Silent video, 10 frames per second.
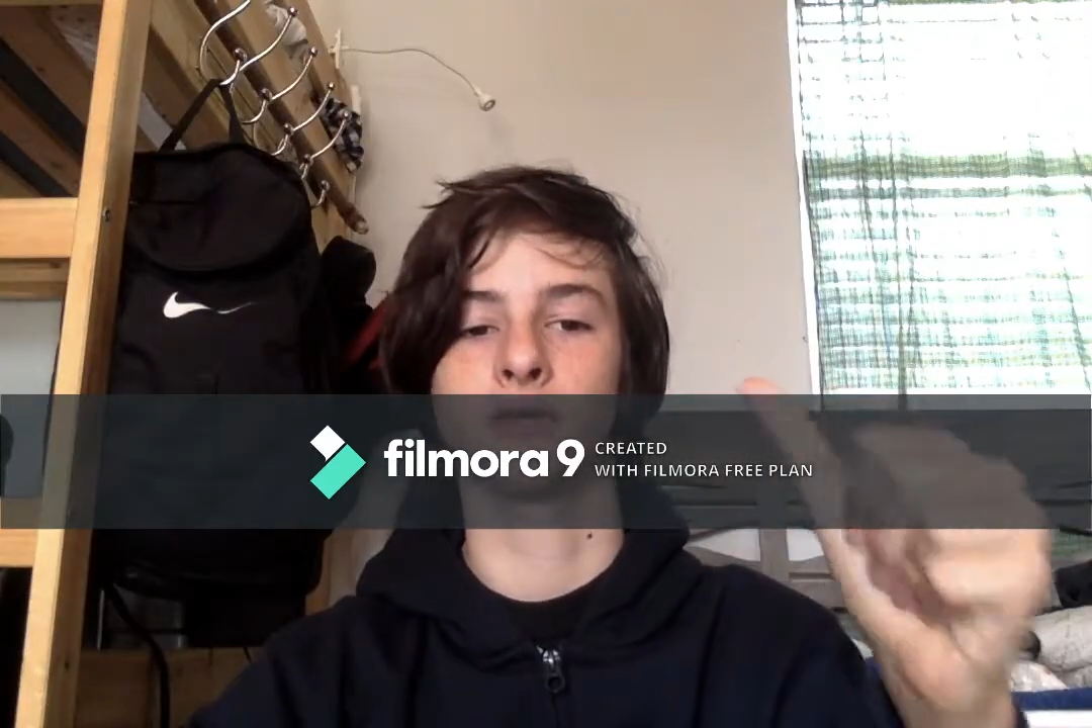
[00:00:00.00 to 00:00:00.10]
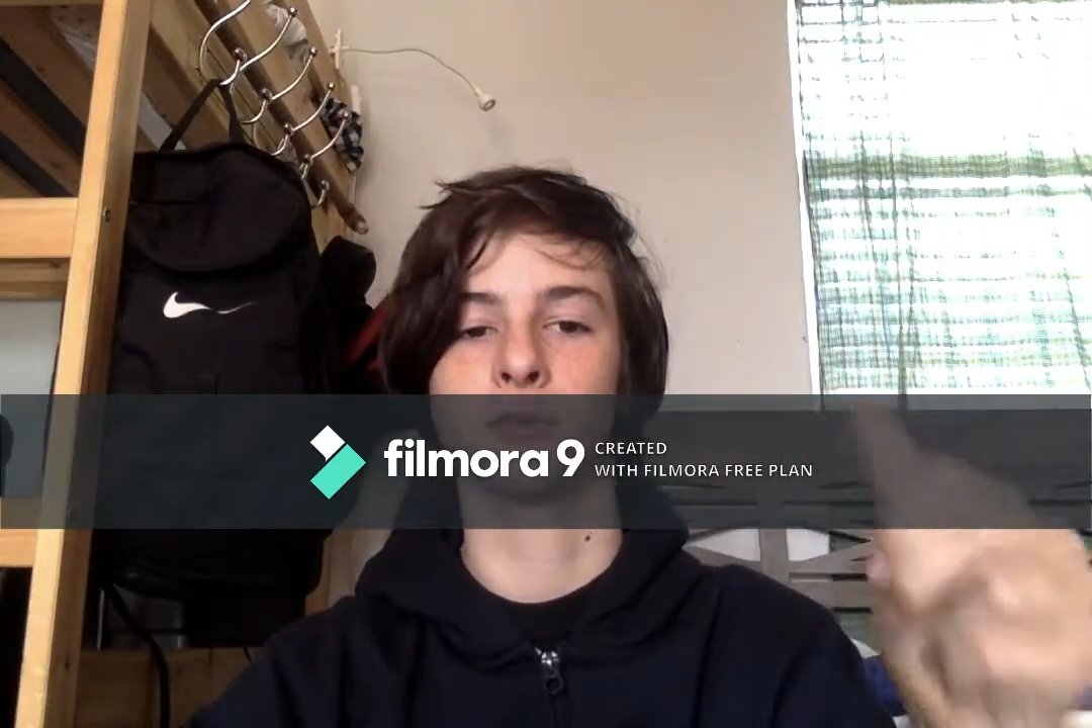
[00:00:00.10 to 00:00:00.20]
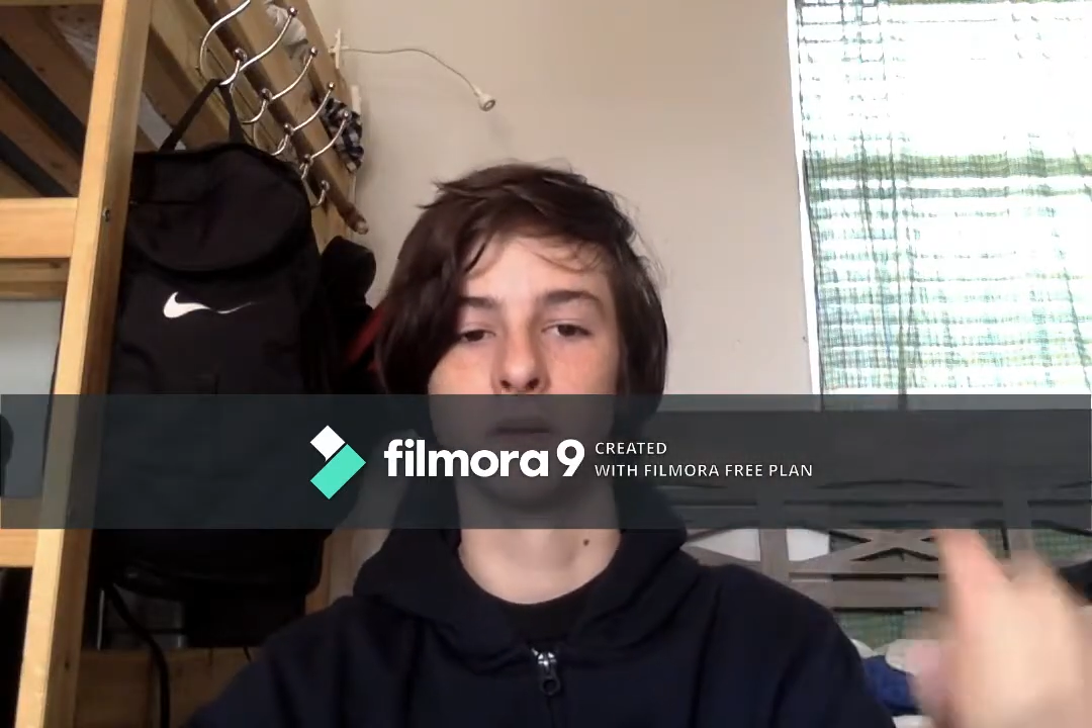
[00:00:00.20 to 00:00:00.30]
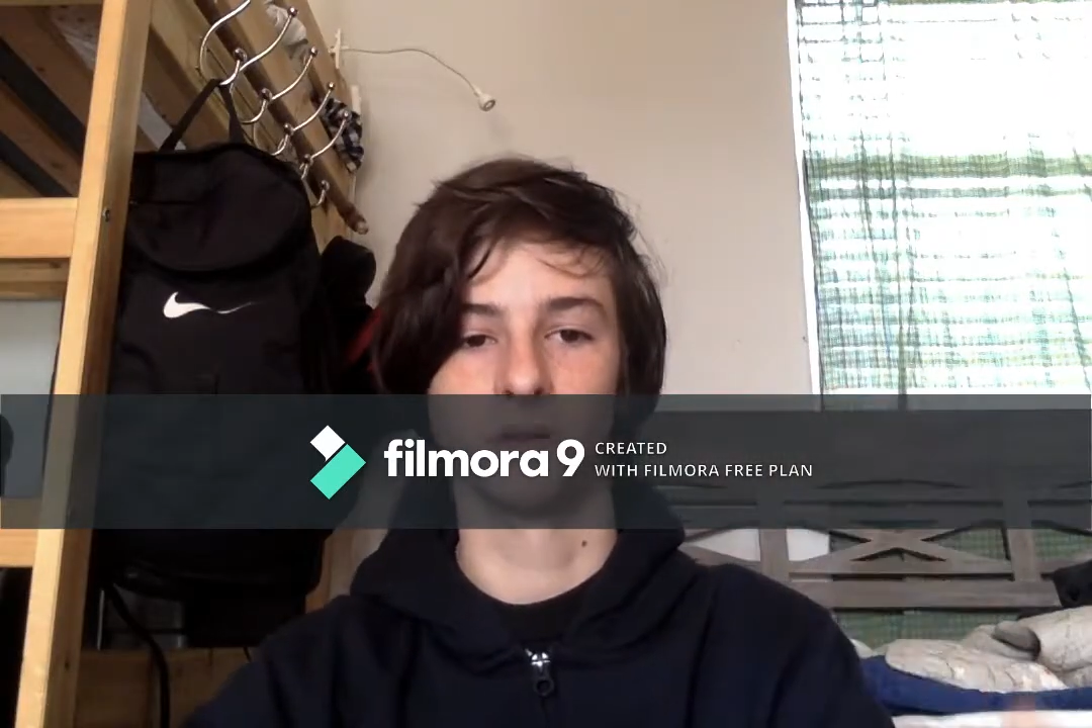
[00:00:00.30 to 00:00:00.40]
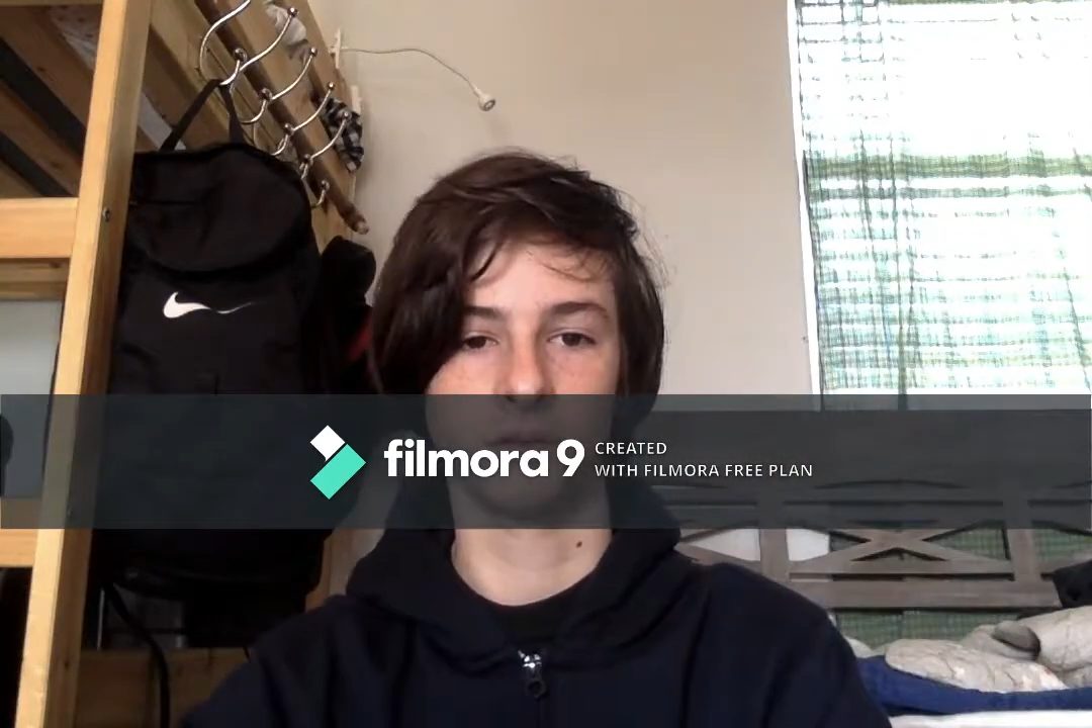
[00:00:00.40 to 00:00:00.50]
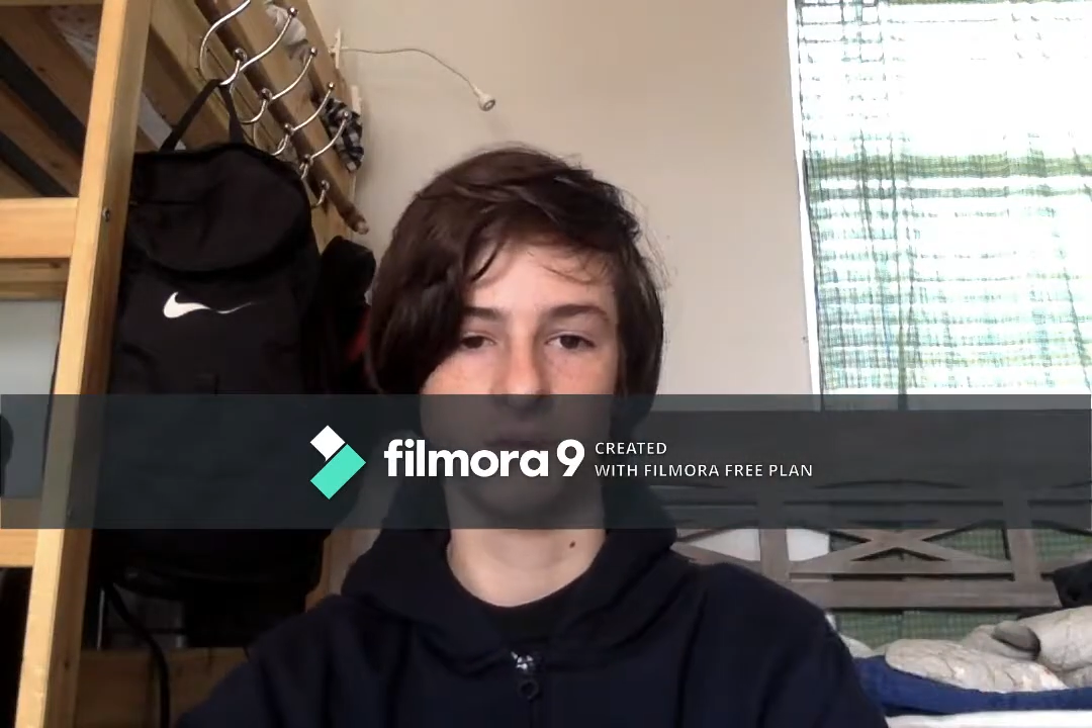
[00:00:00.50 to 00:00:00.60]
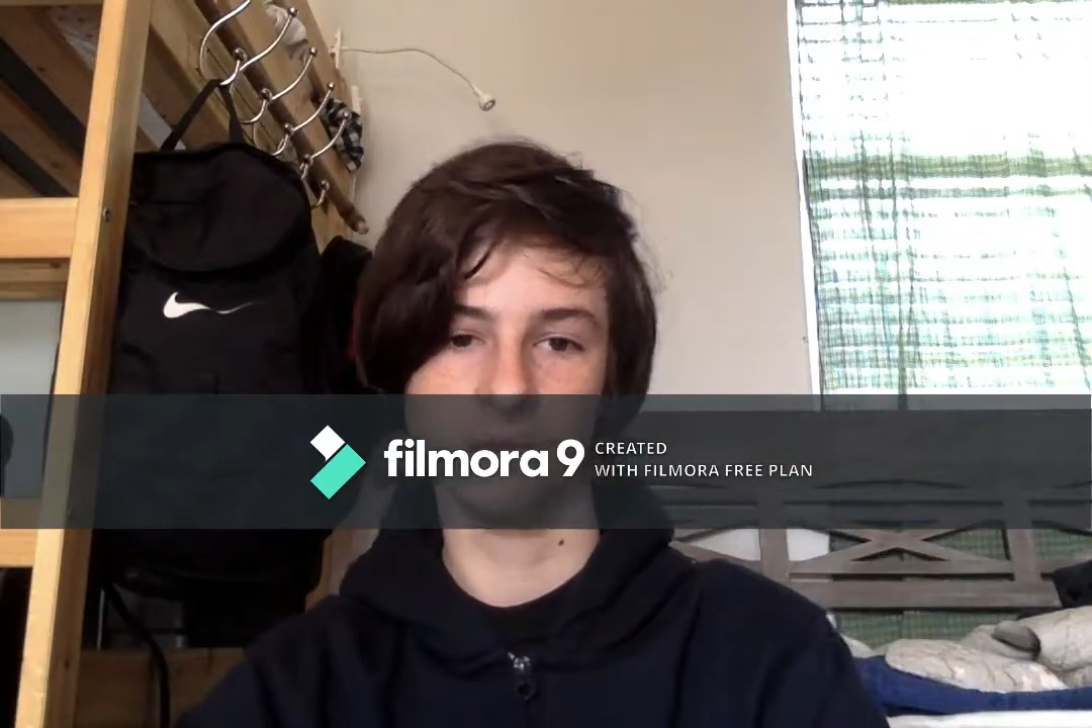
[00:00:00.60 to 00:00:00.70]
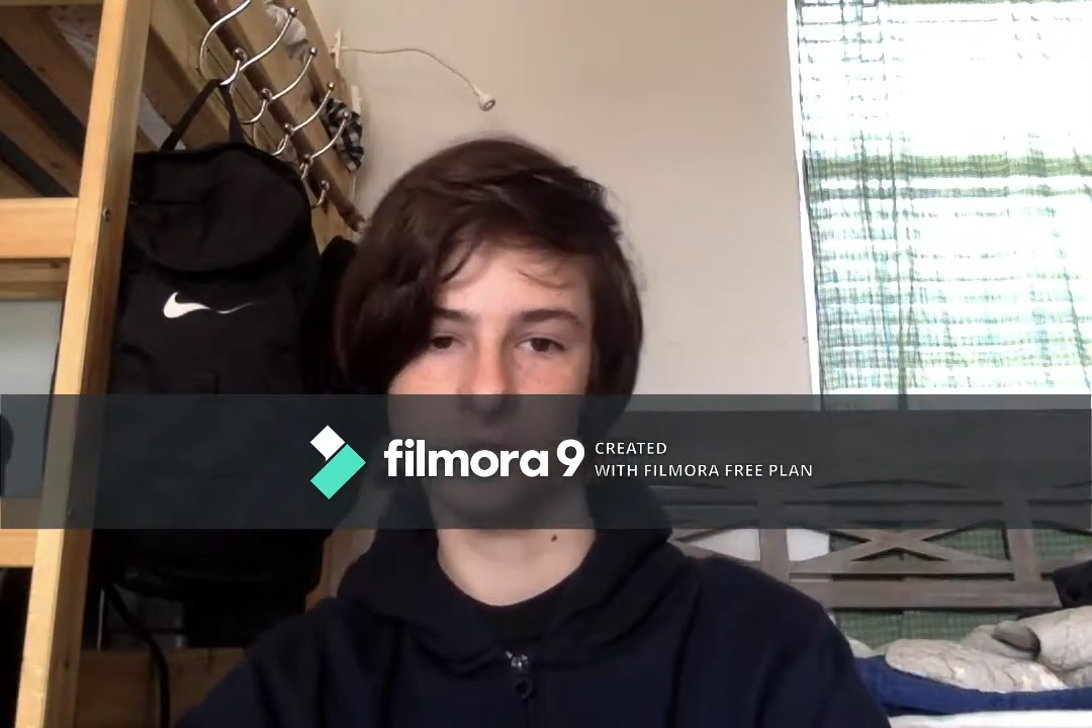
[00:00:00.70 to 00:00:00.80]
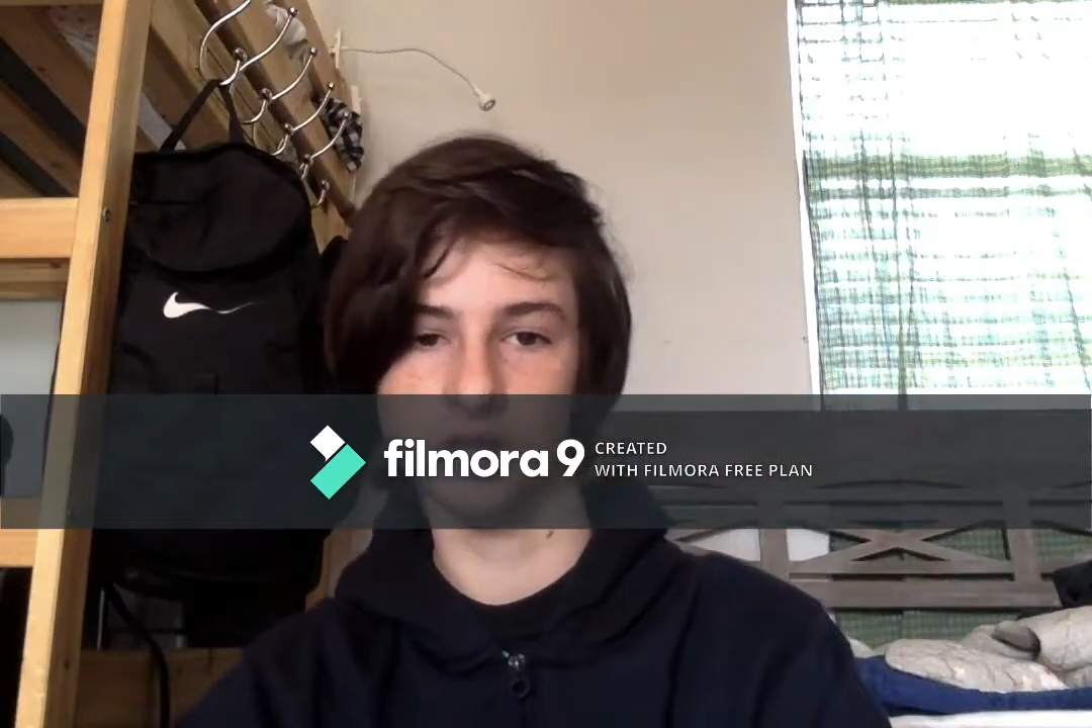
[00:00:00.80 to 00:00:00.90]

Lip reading: comfortable.